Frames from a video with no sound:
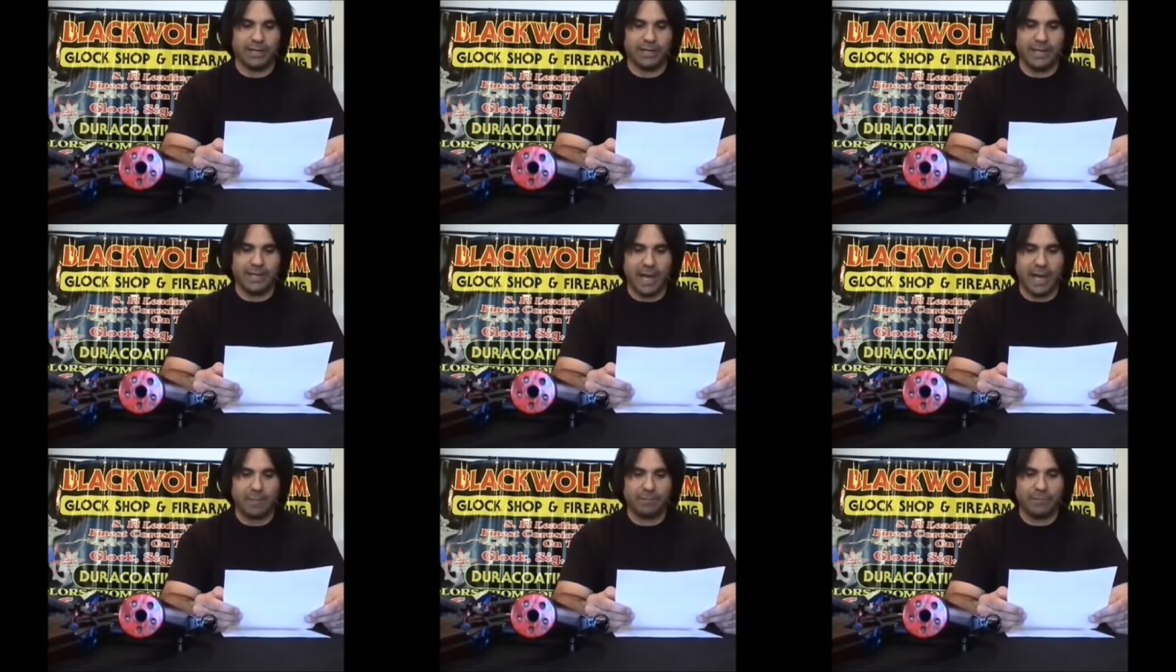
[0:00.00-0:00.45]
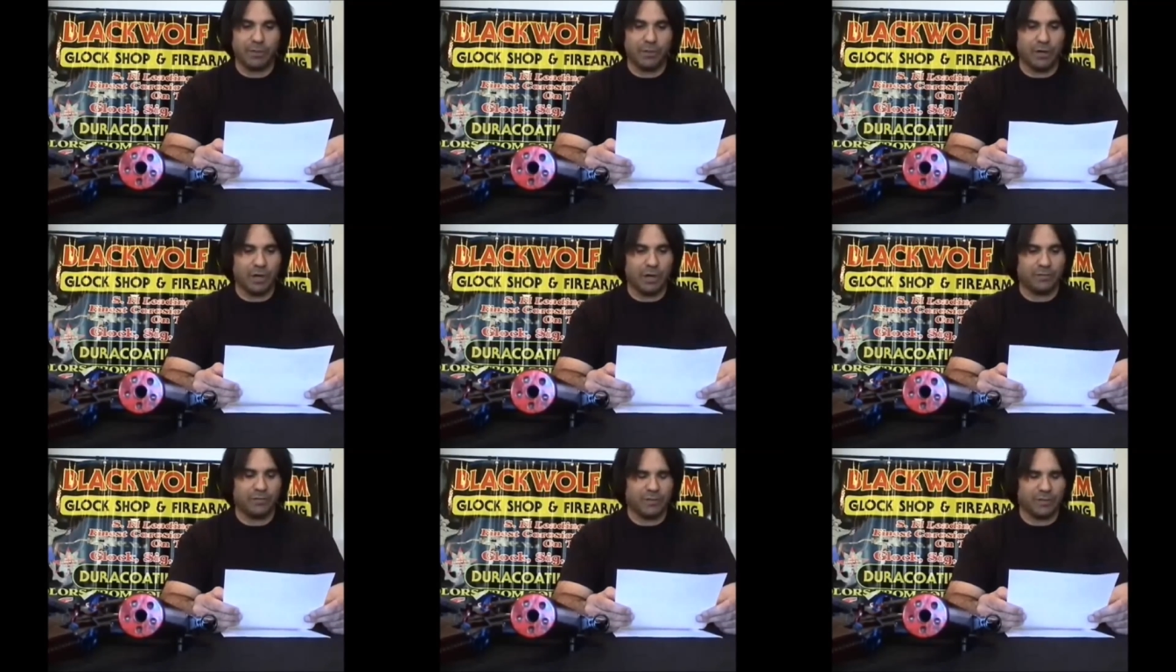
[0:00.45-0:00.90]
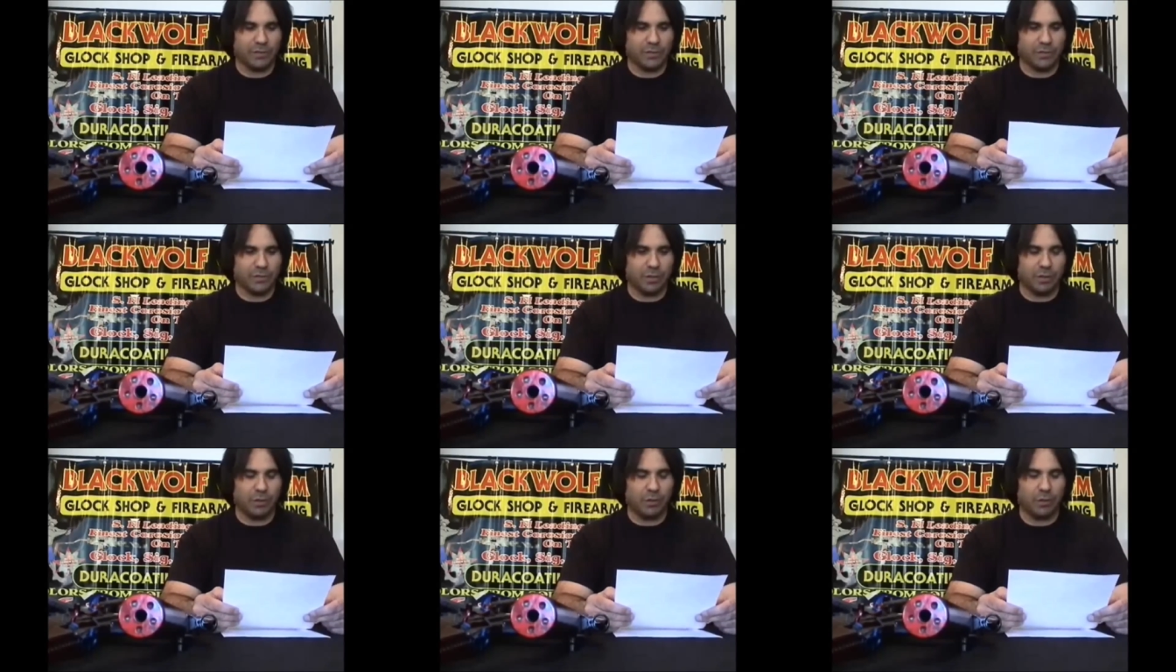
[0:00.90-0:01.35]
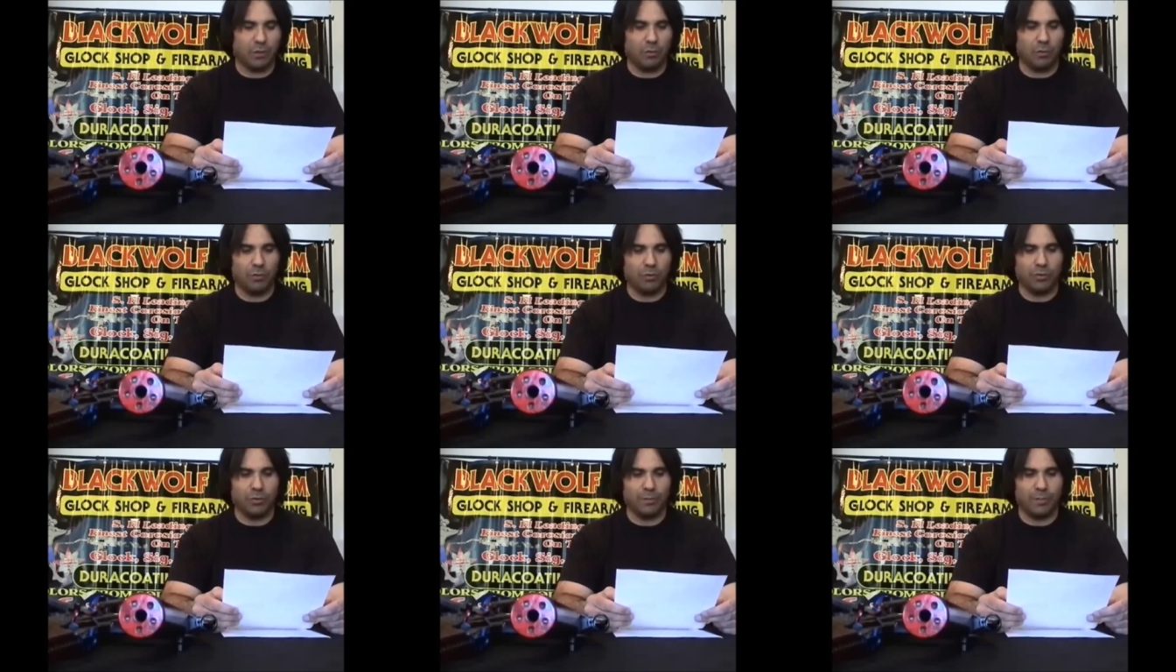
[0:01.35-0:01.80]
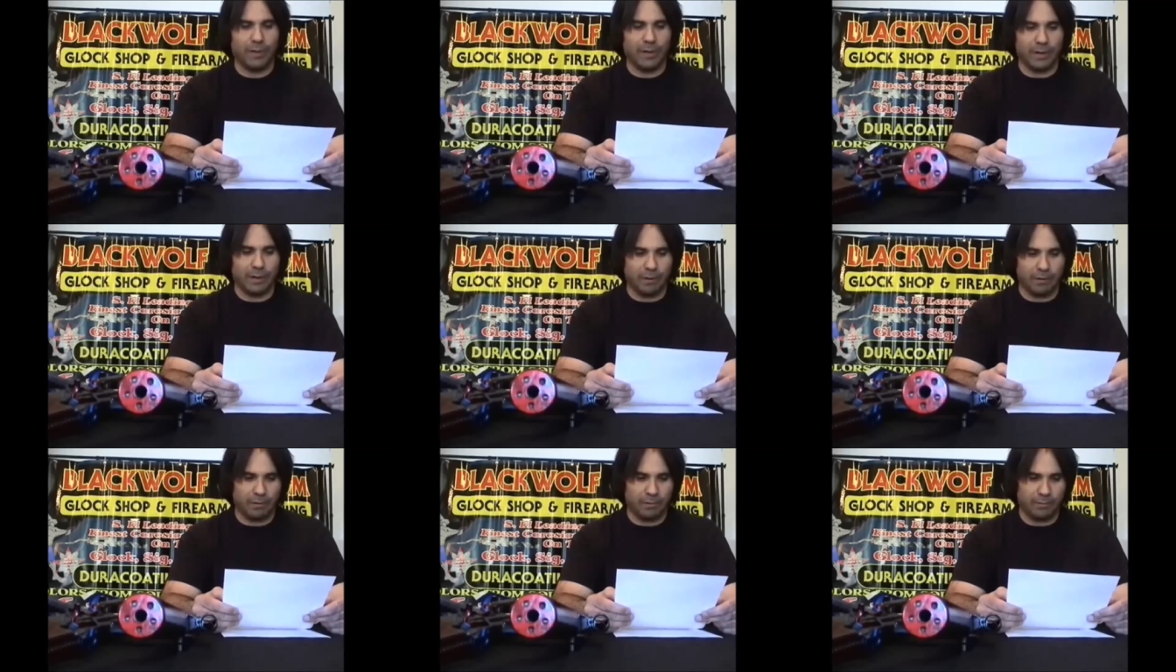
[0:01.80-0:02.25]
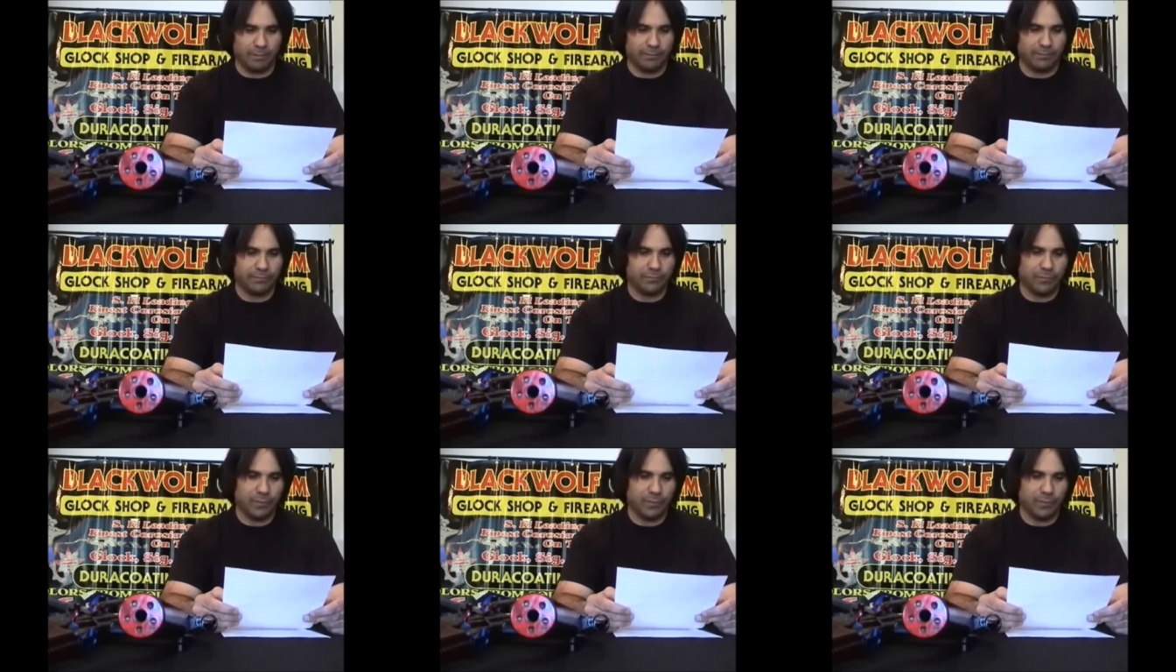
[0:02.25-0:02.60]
I tapped it off and saw a hole in the barrel.